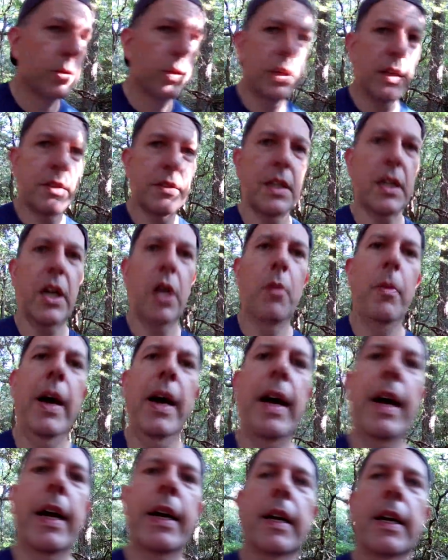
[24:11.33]
Trail as I go
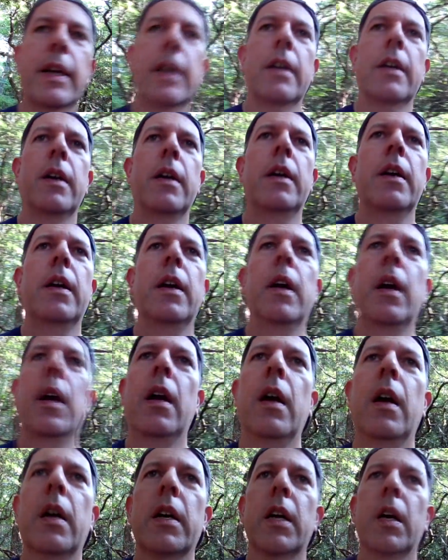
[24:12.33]
back
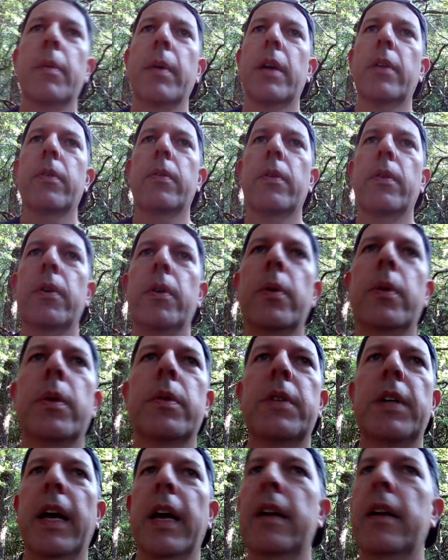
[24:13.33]
through. It
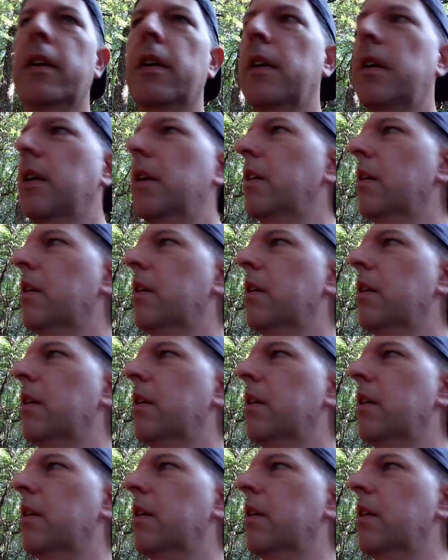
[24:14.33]
was kind of